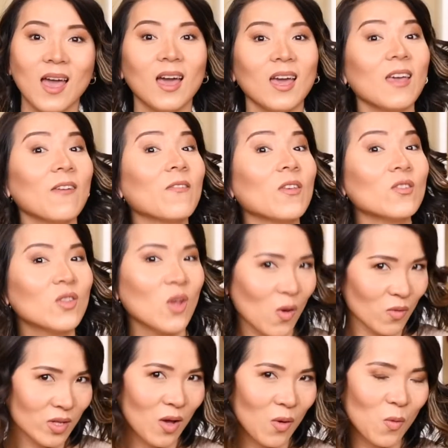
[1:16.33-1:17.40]
If you
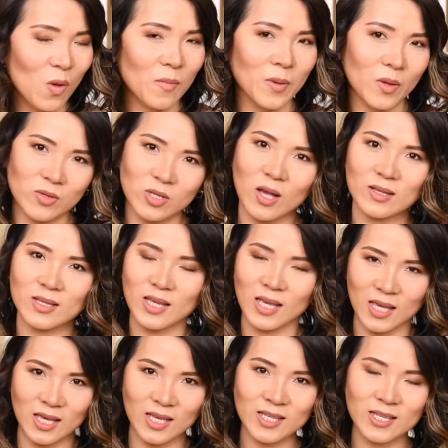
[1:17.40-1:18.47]
don't know what Botox
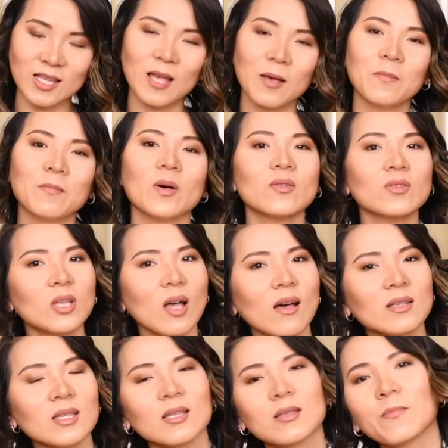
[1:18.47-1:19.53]

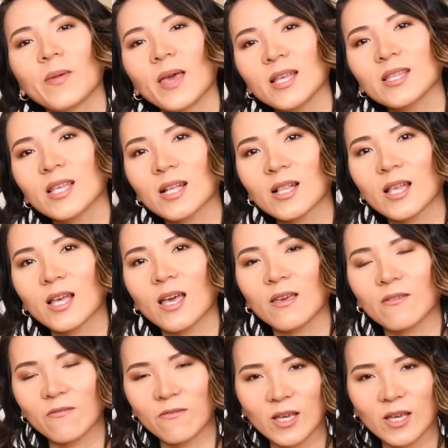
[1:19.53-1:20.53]
is basically a